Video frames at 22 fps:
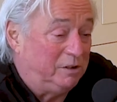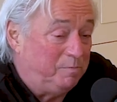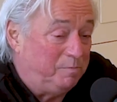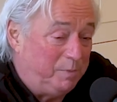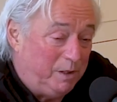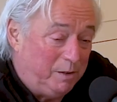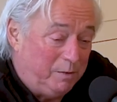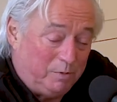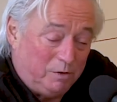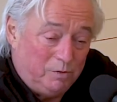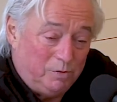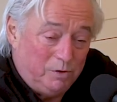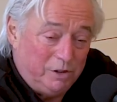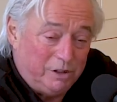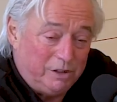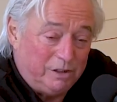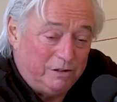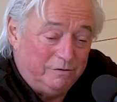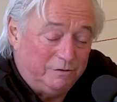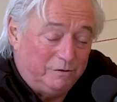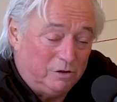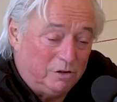people
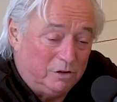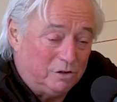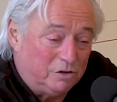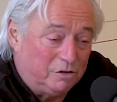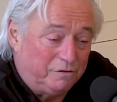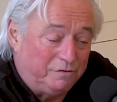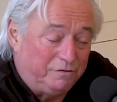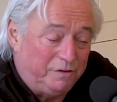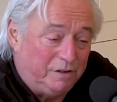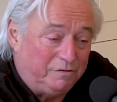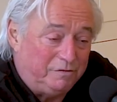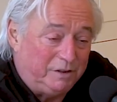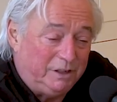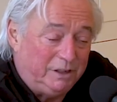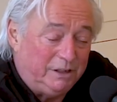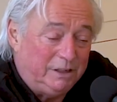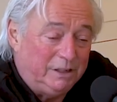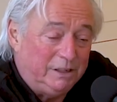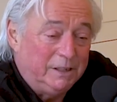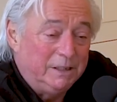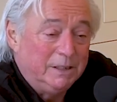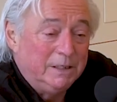working for us, or
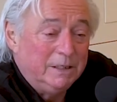15.